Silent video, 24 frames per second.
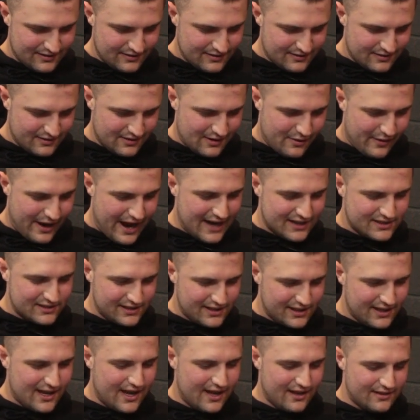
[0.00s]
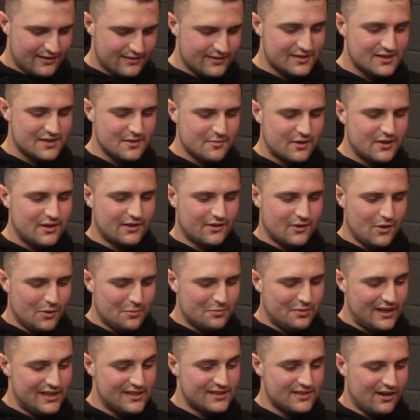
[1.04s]
Oh, actually, there's some good Coldplay
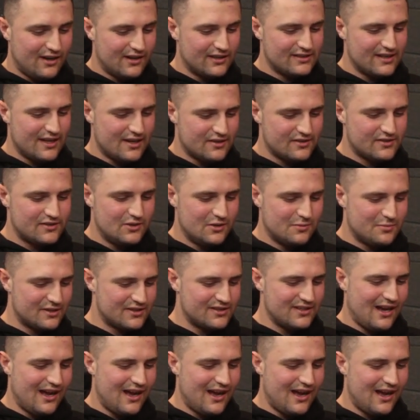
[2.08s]
songs that are super soft.